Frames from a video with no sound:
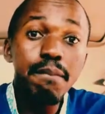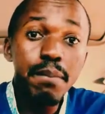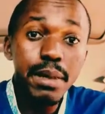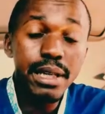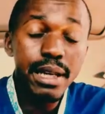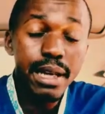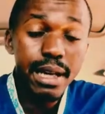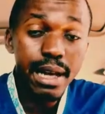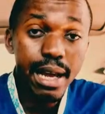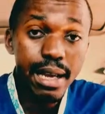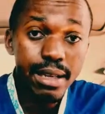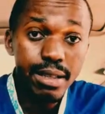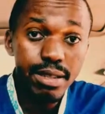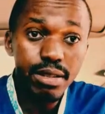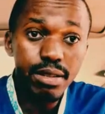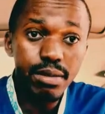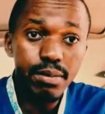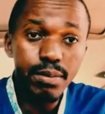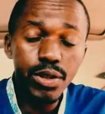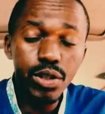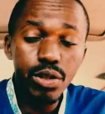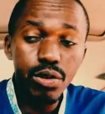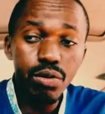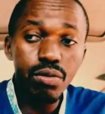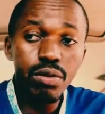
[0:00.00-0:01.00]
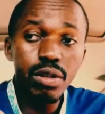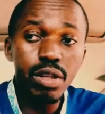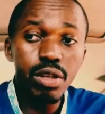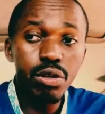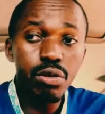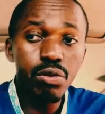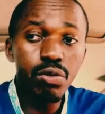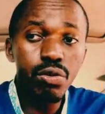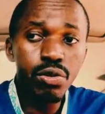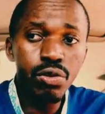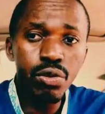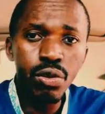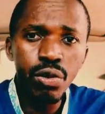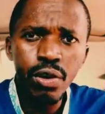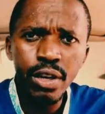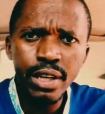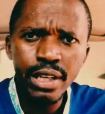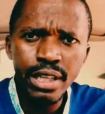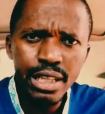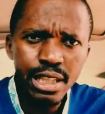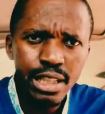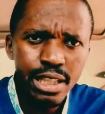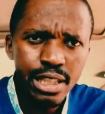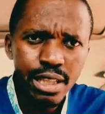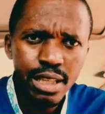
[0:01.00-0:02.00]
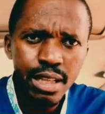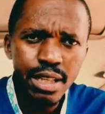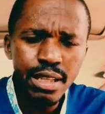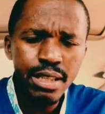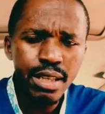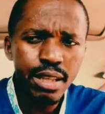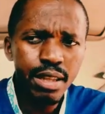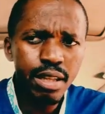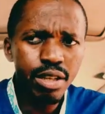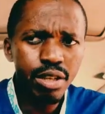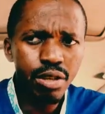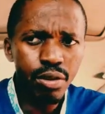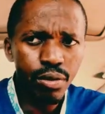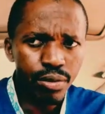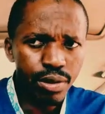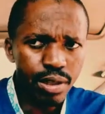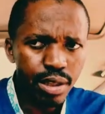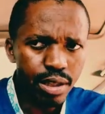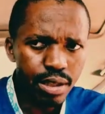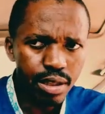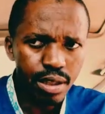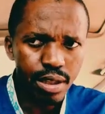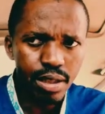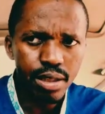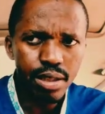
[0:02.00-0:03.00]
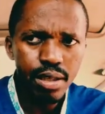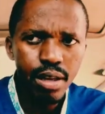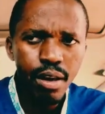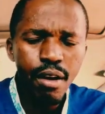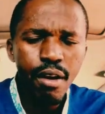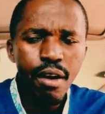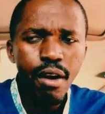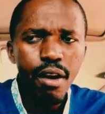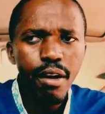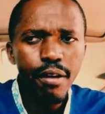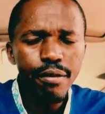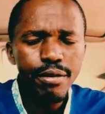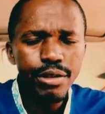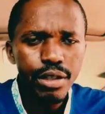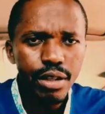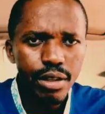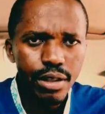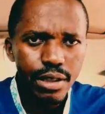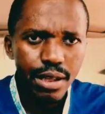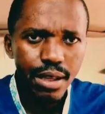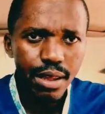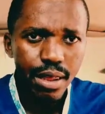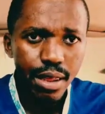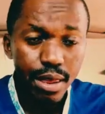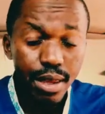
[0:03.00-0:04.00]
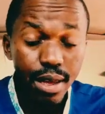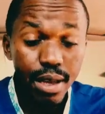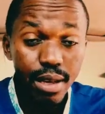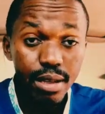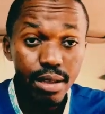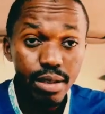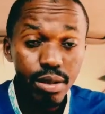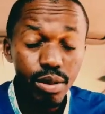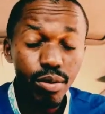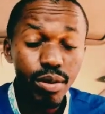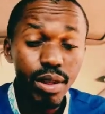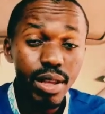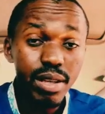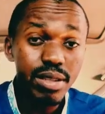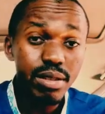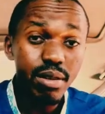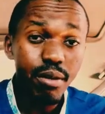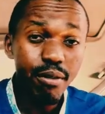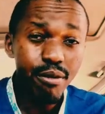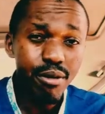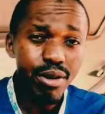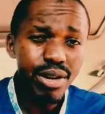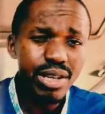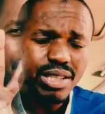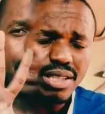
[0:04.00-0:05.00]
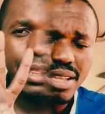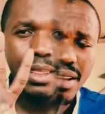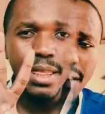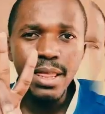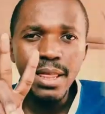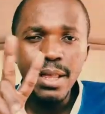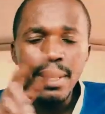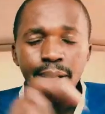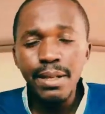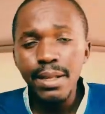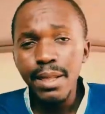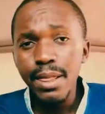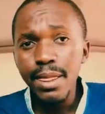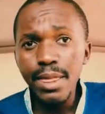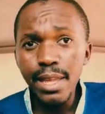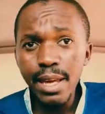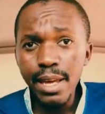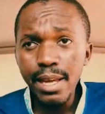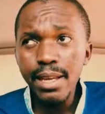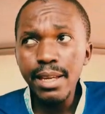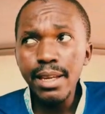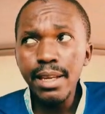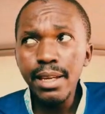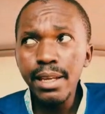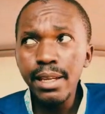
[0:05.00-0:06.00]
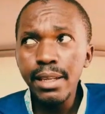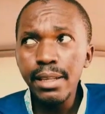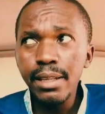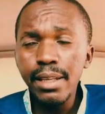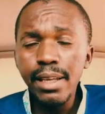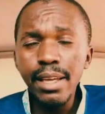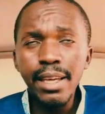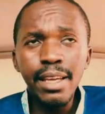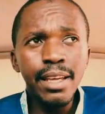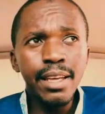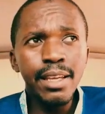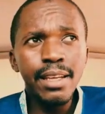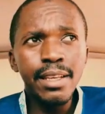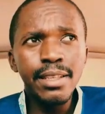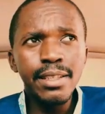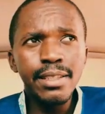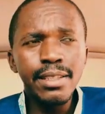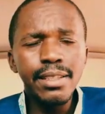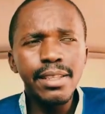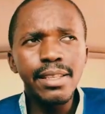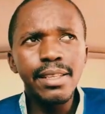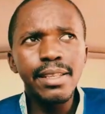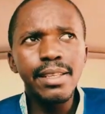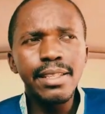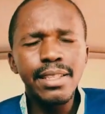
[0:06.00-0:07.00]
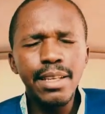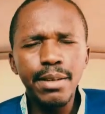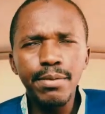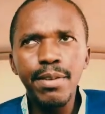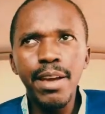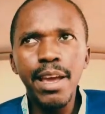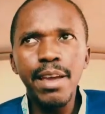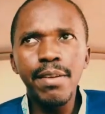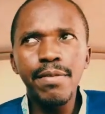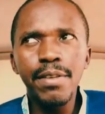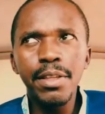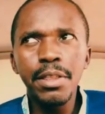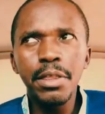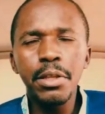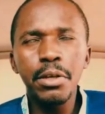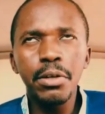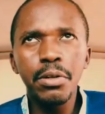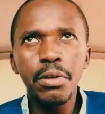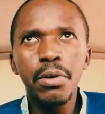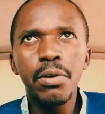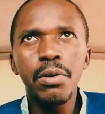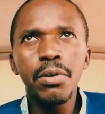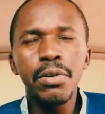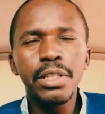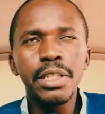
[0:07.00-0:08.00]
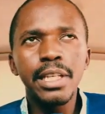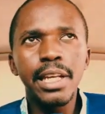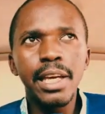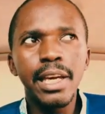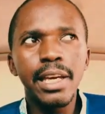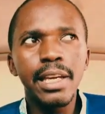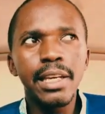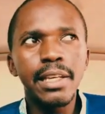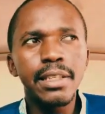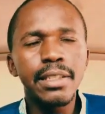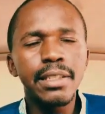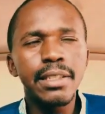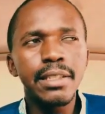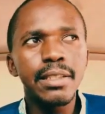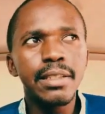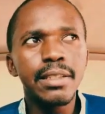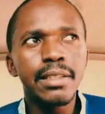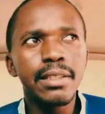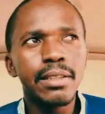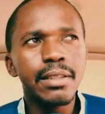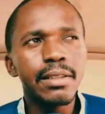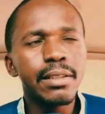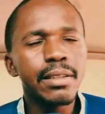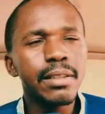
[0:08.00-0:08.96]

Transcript: been accustomed to the usual conditions and the dosages of certain things. The second thing is surviving the cold days.